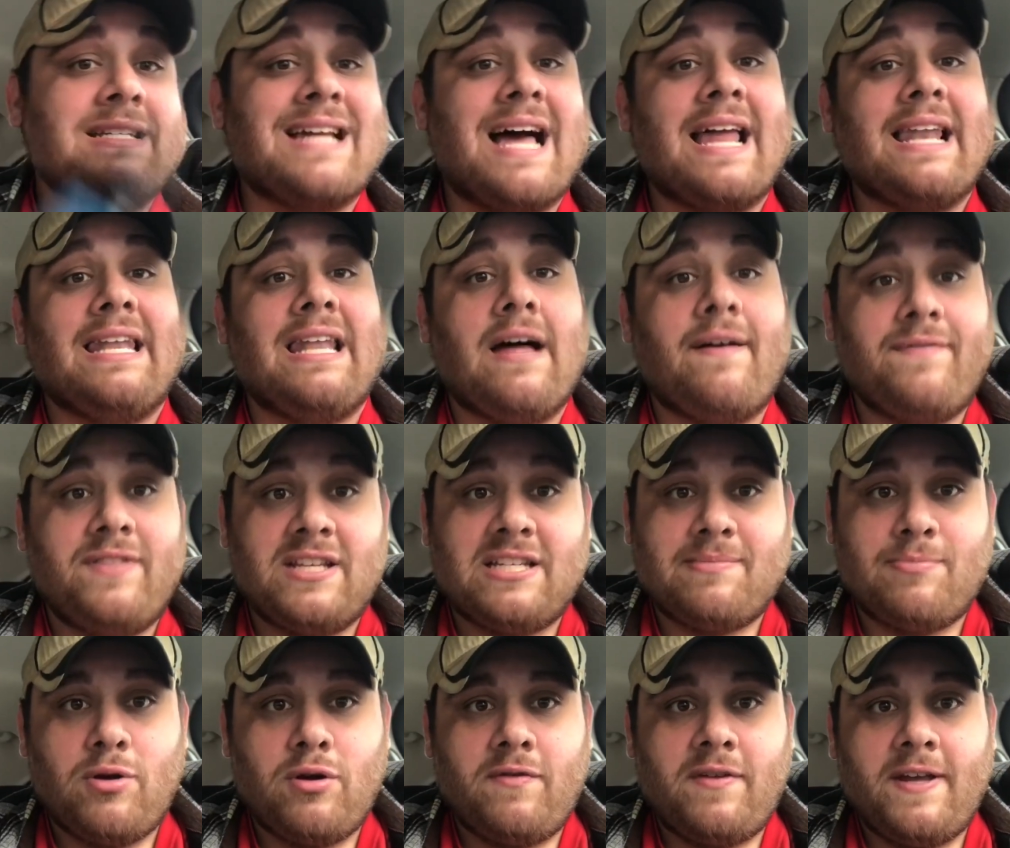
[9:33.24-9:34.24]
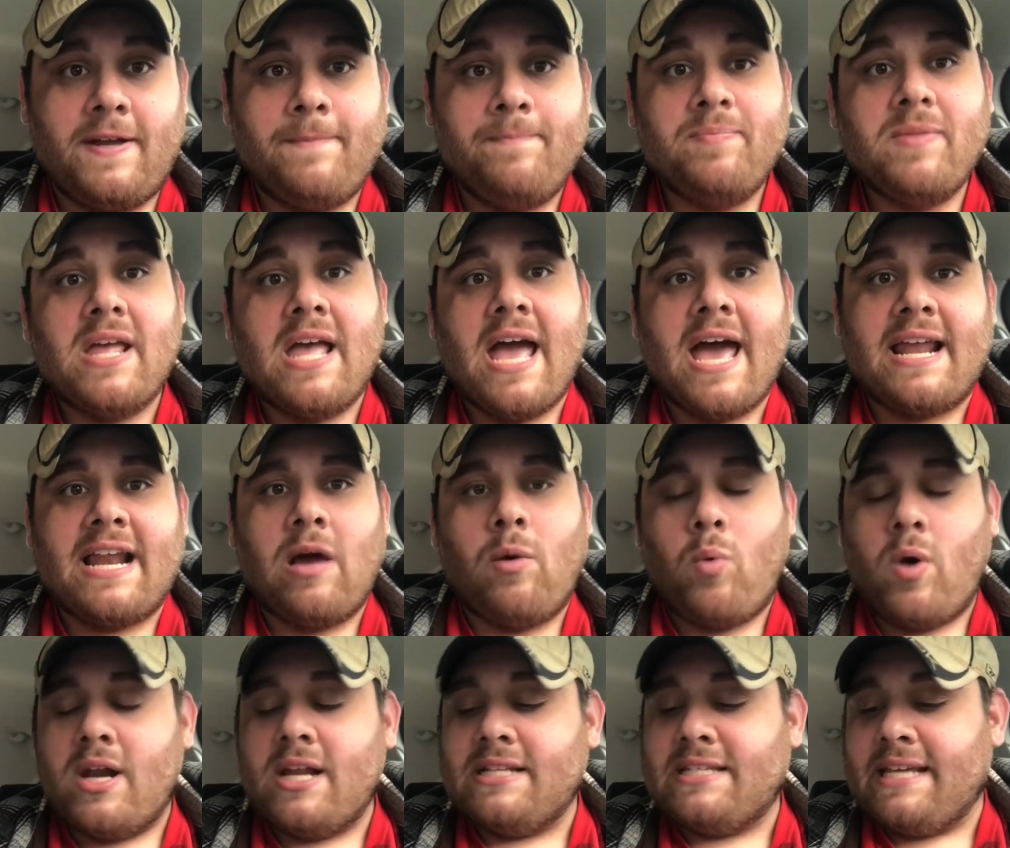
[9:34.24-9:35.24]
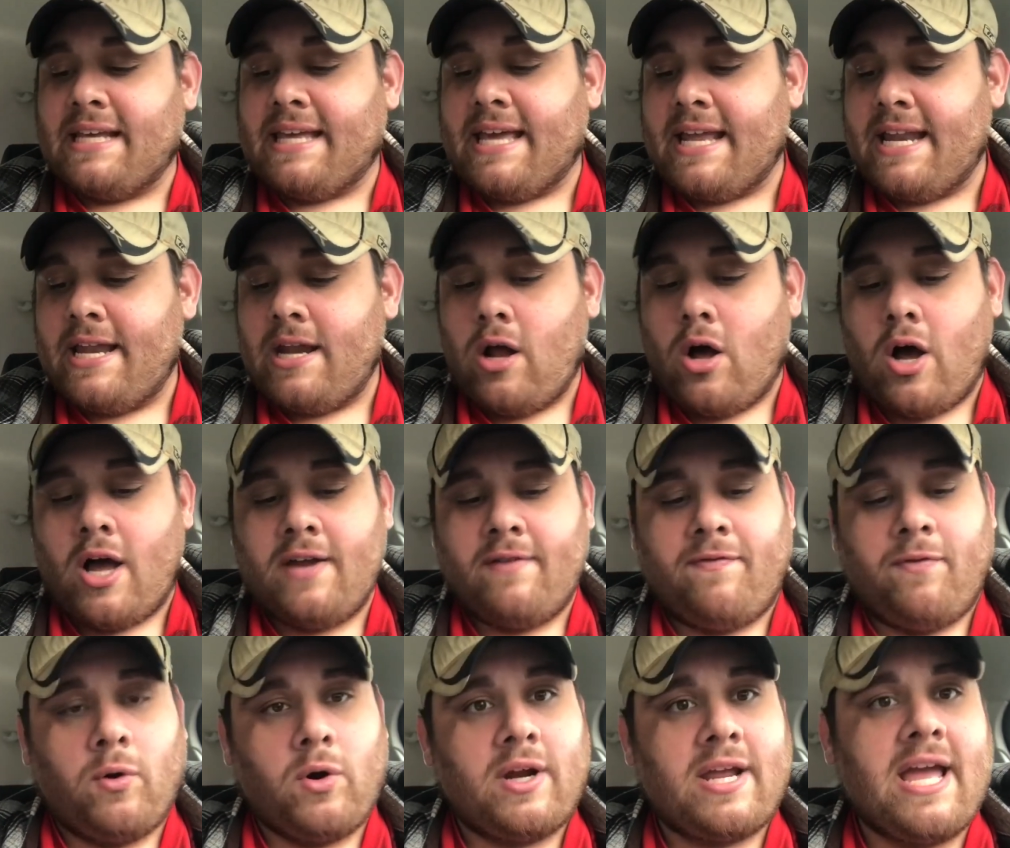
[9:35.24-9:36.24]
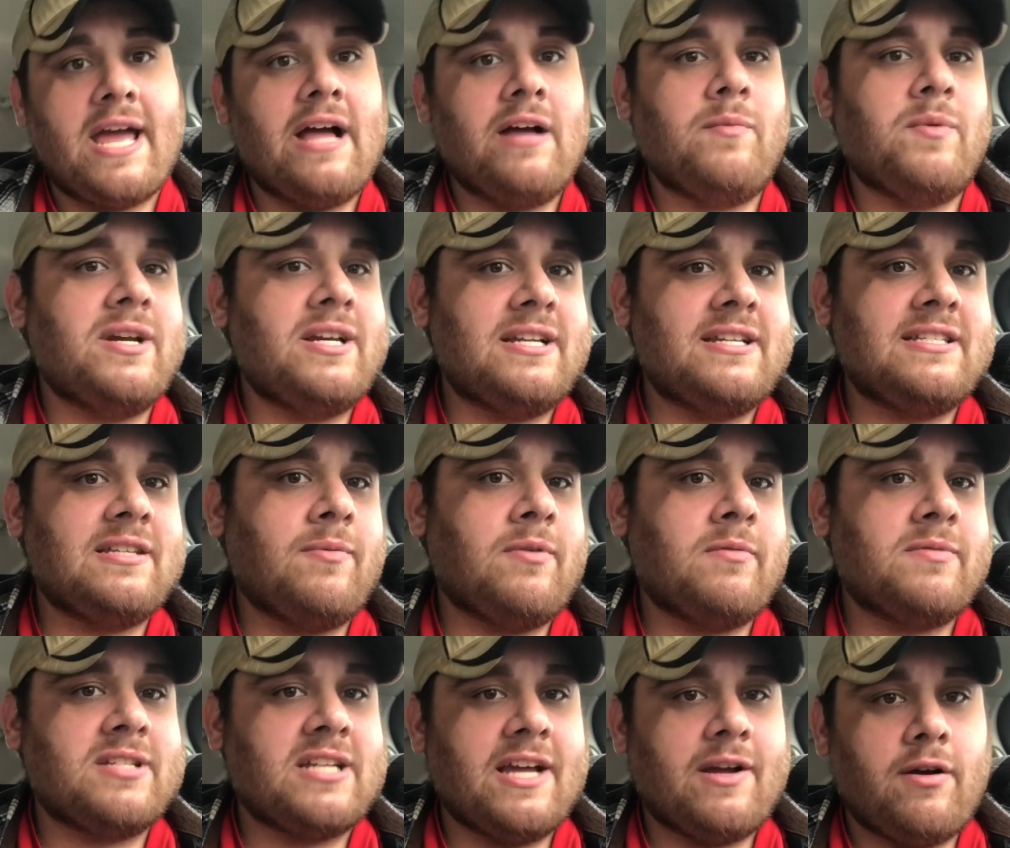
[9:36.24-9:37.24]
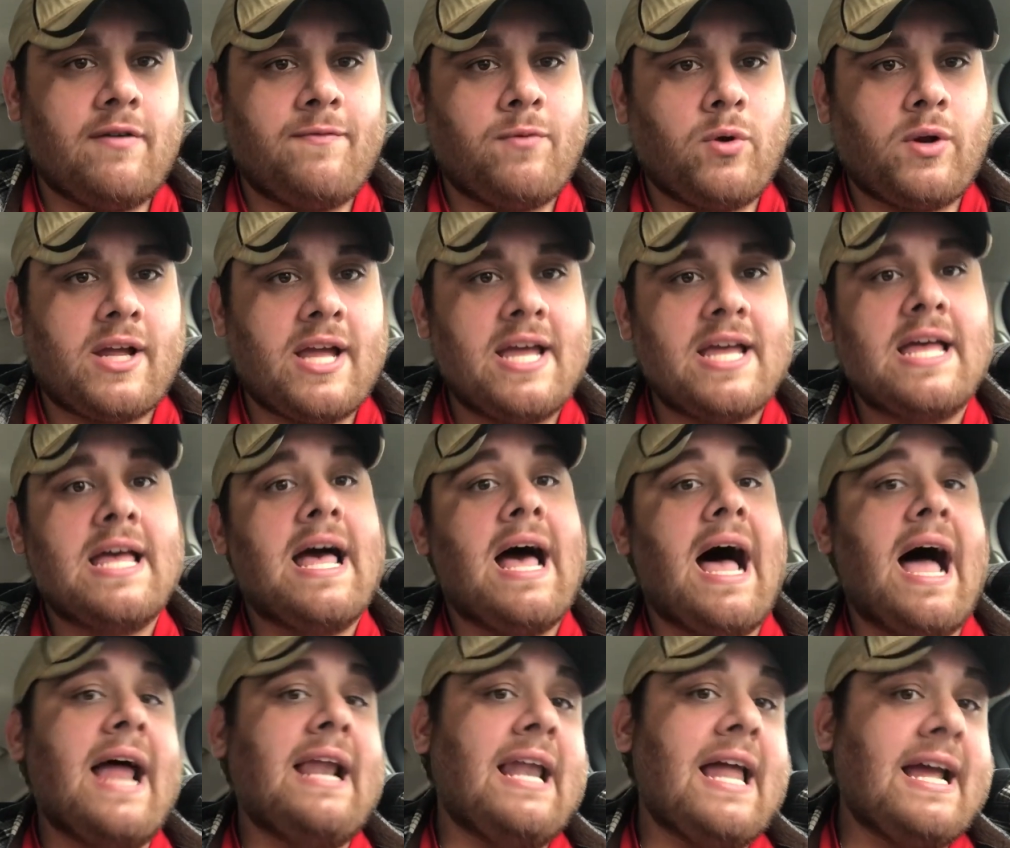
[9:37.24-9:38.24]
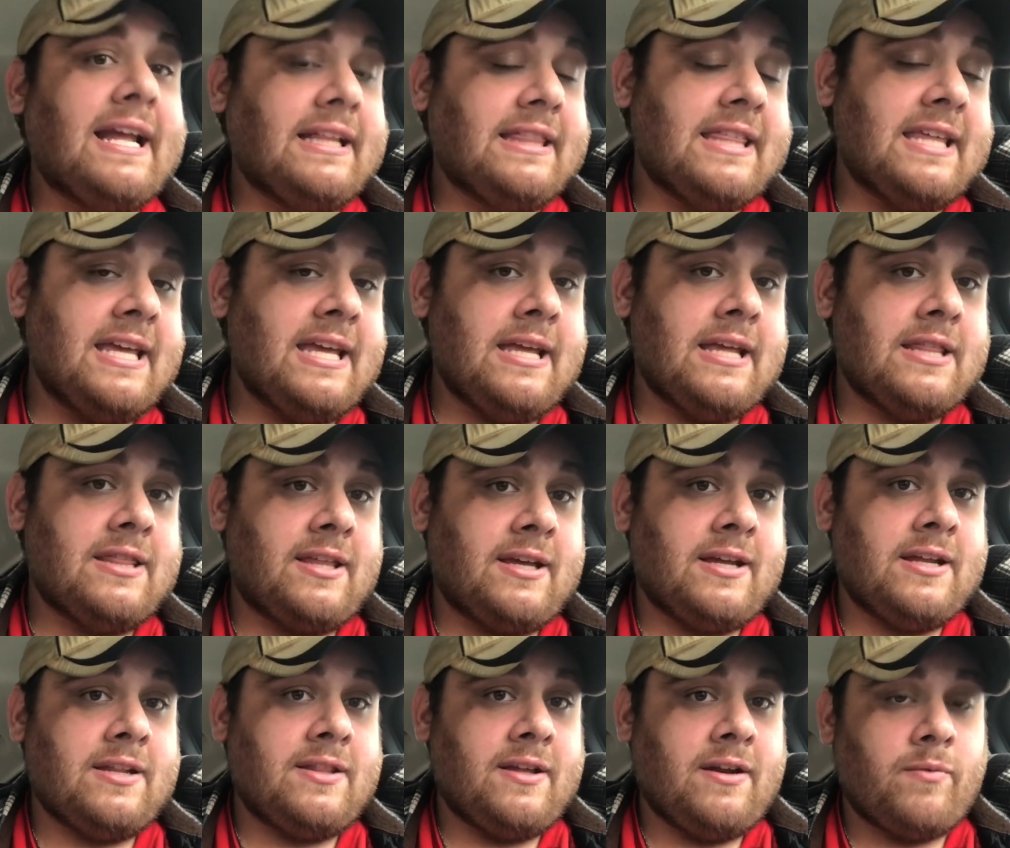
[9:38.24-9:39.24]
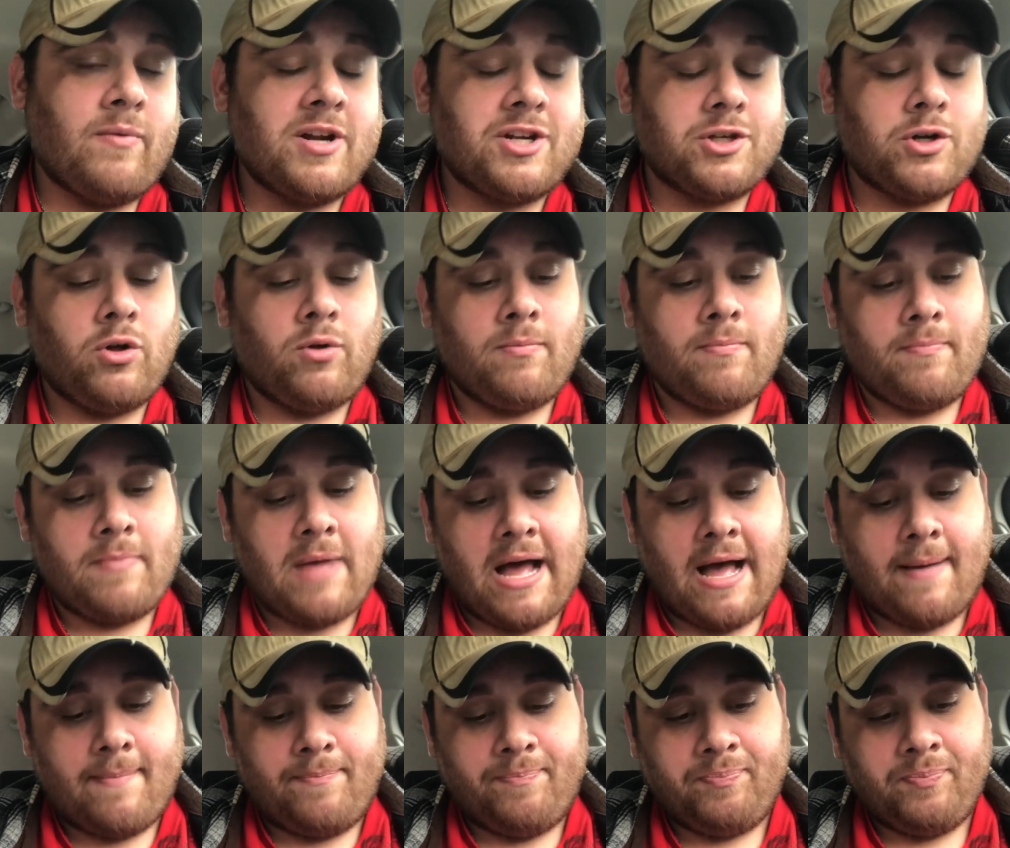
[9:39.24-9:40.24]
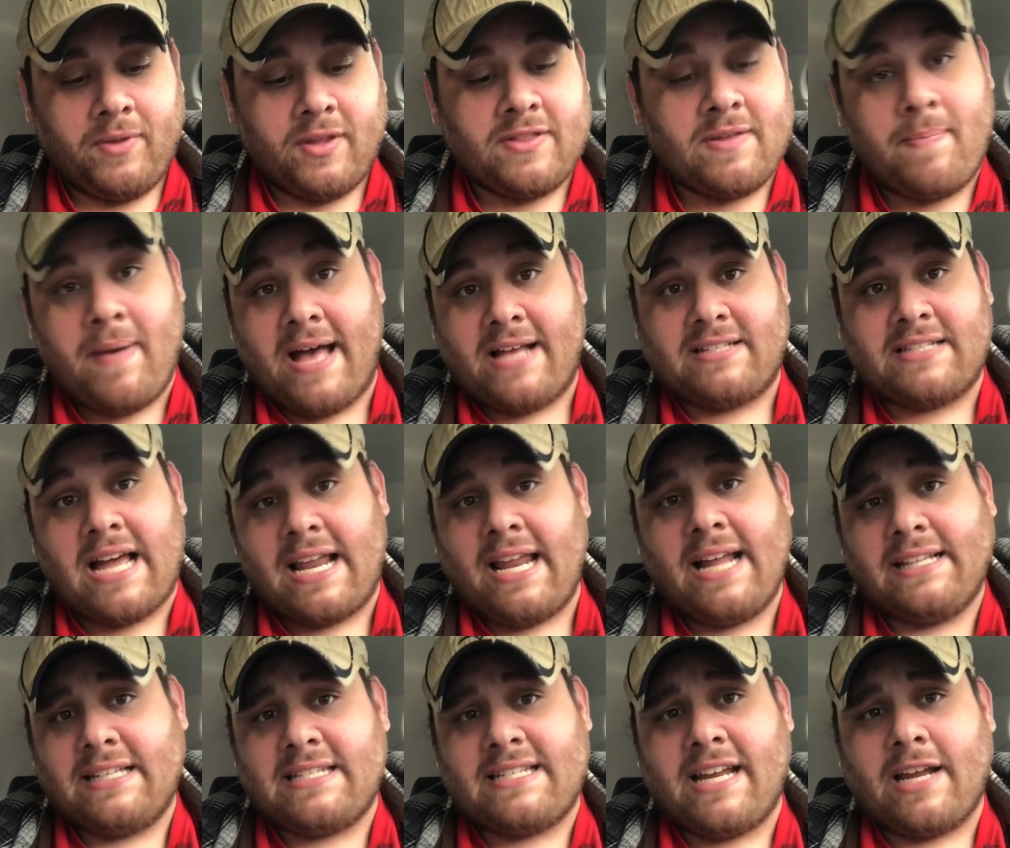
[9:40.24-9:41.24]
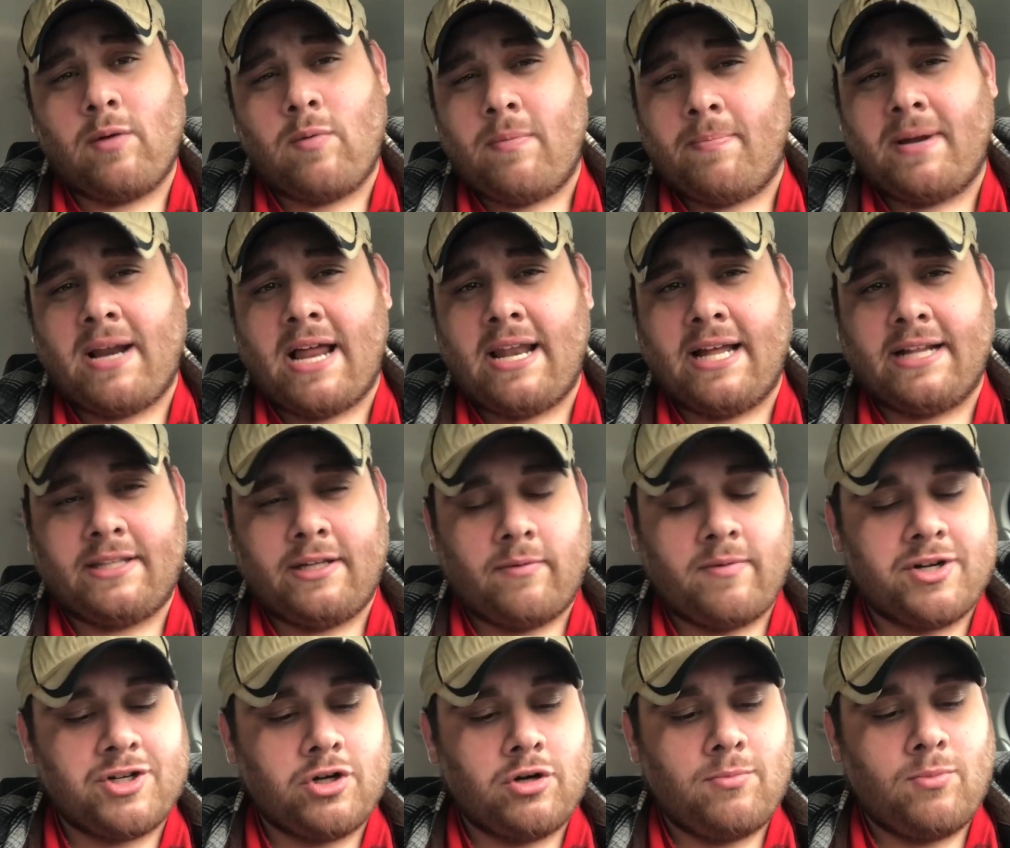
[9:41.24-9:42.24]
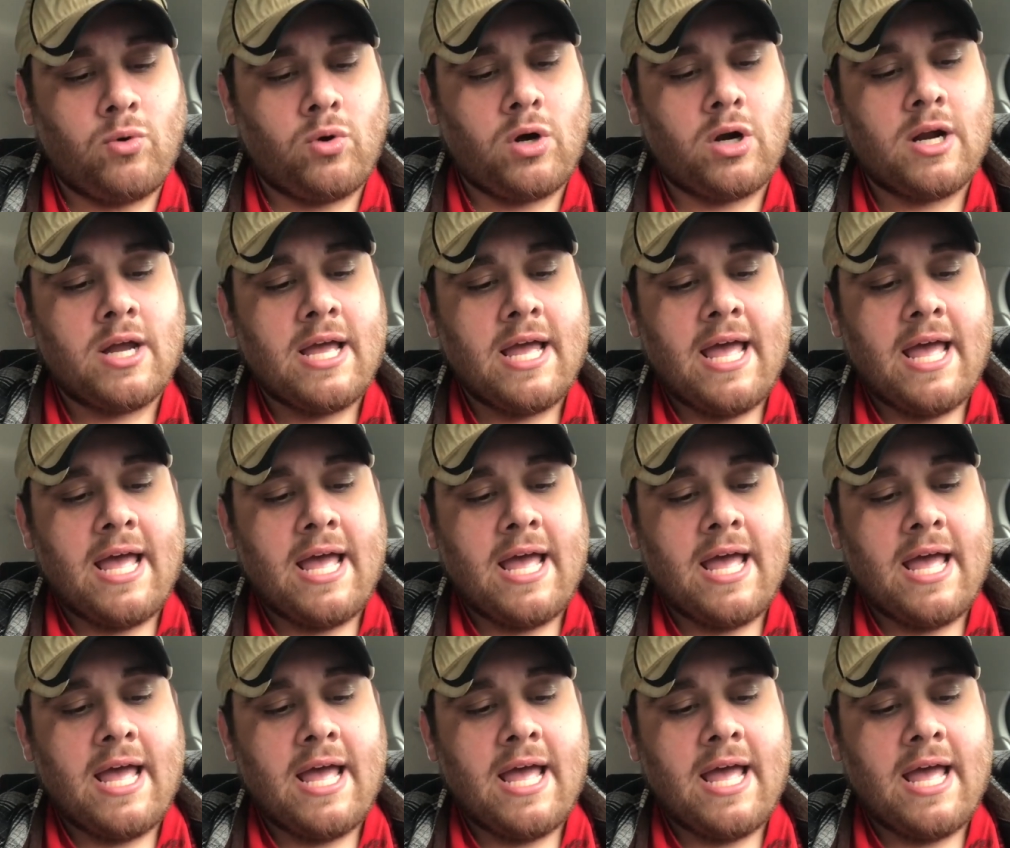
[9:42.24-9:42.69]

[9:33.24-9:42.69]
I love this movie and I wanted to get it on 4K. I wanted to see what it was like on 4K. I liked the the the original um, the best. I like the second one, but I like the original more.